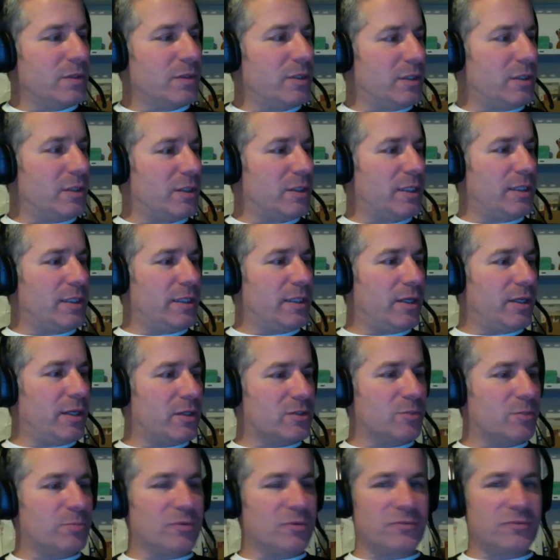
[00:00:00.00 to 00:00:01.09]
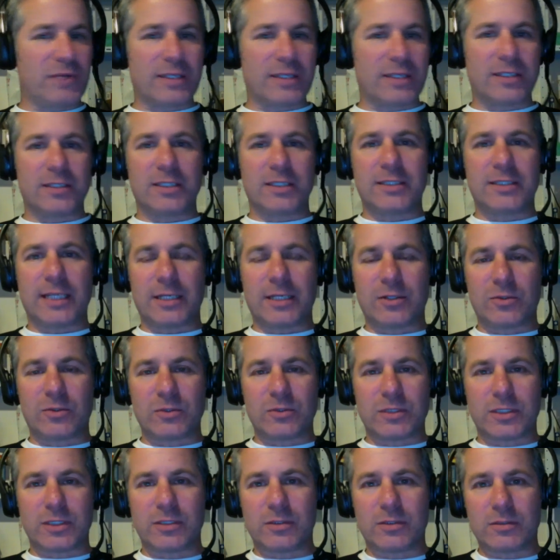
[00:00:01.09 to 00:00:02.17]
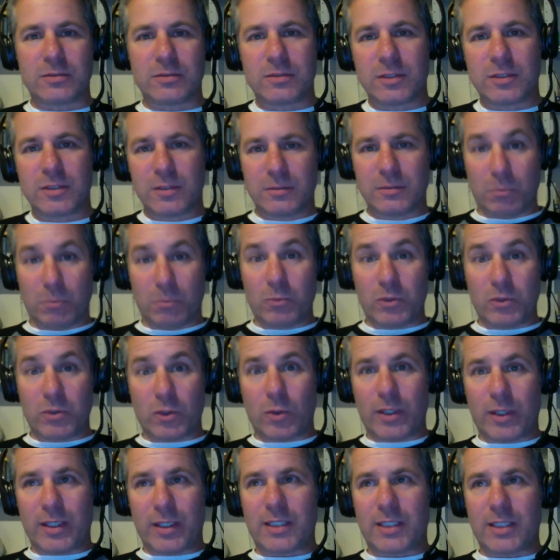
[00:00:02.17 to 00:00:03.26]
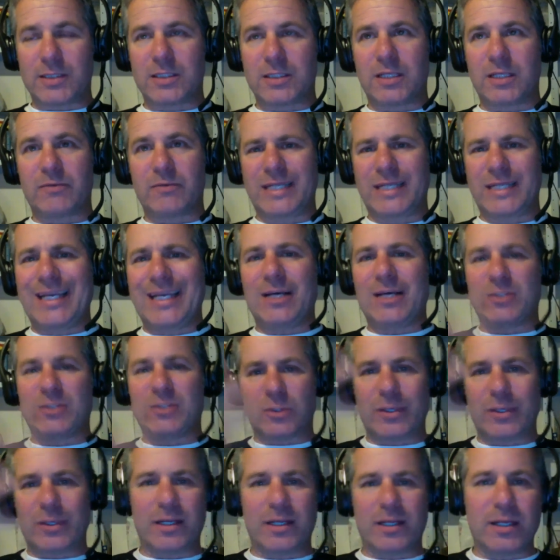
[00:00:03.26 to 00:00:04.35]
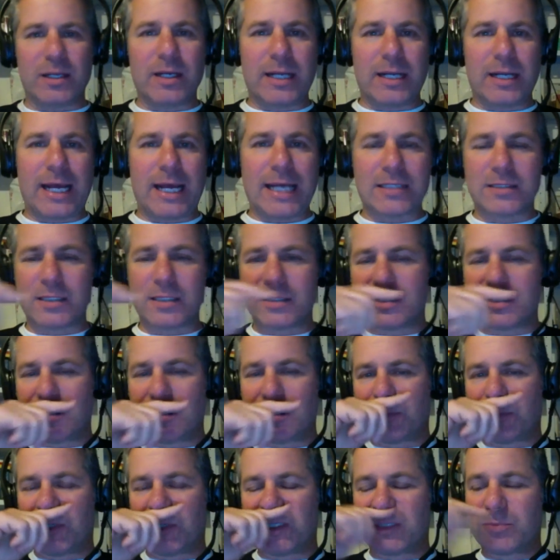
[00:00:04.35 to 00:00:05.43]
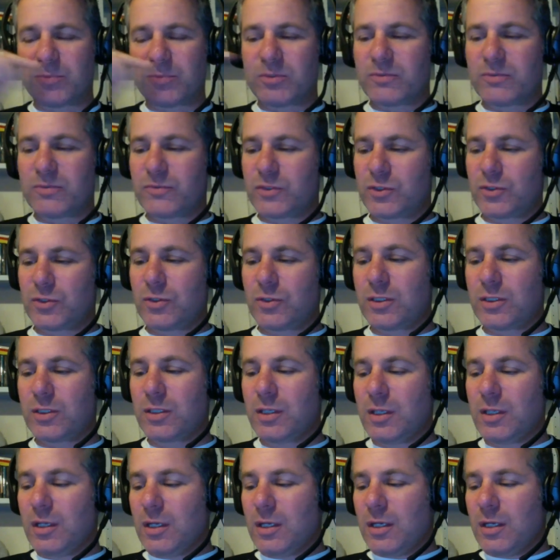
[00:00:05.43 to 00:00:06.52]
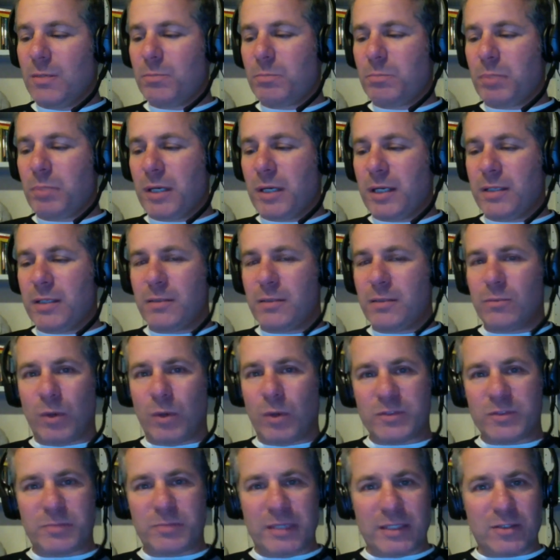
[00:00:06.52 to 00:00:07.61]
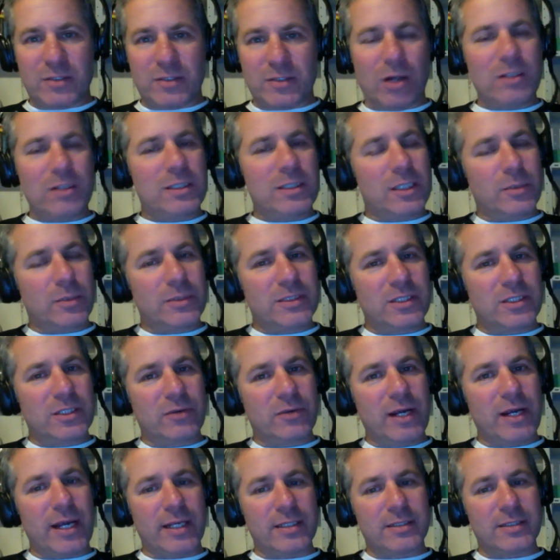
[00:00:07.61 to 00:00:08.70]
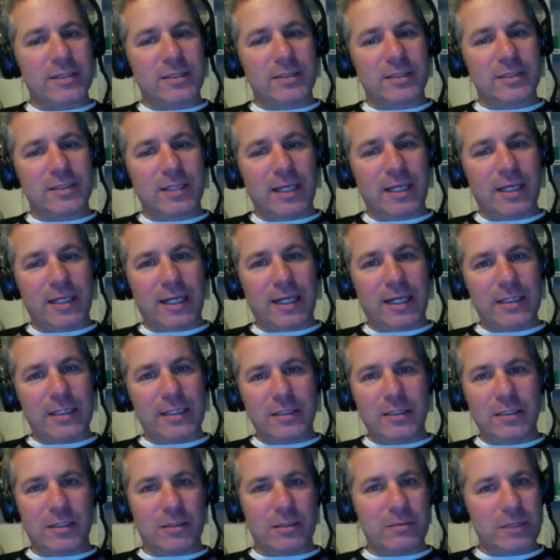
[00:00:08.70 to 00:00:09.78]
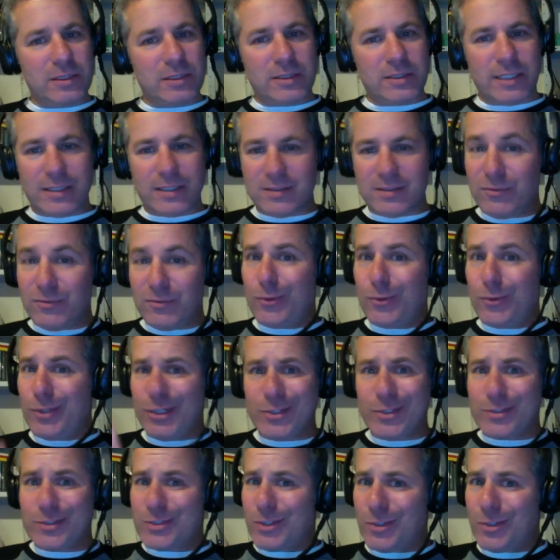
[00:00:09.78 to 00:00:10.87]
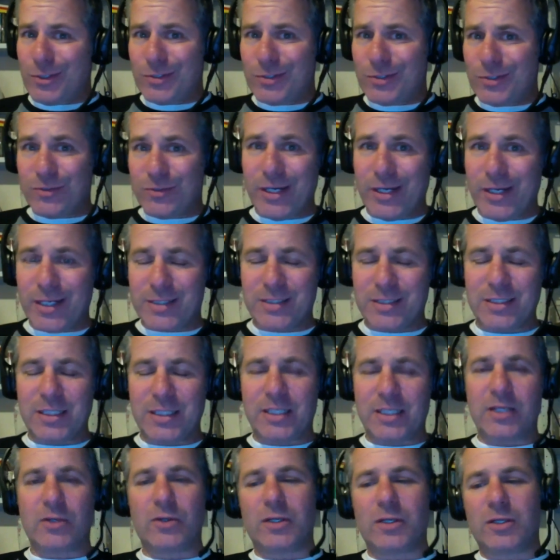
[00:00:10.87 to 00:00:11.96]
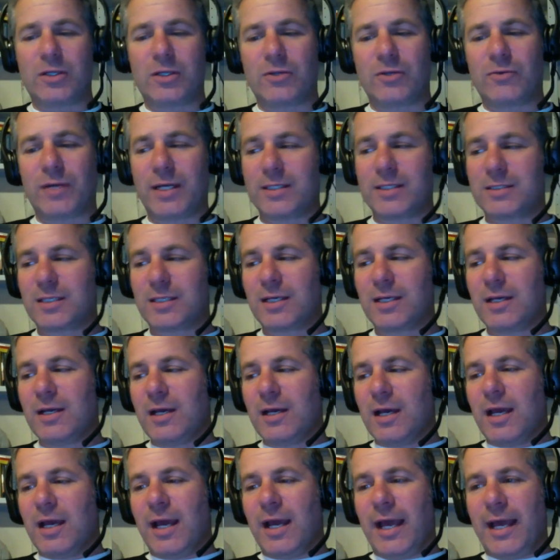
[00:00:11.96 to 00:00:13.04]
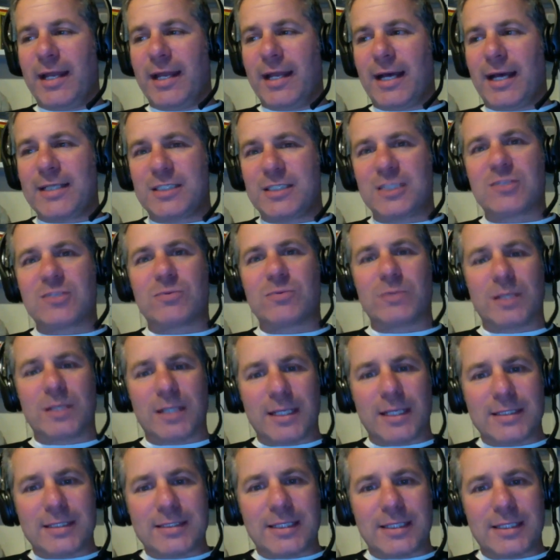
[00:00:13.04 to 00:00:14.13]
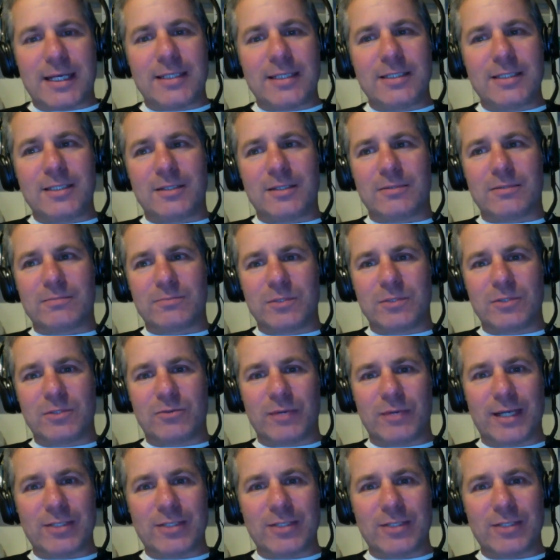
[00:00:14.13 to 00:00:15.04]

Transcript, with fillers: he also perfected the technical skill to quite a nice level. And he also had access to the principles for sure. But what was being taught there was the dregs. And it takes a few years to learn the dregs and you get good at the dregs. And I just realized that, the dregs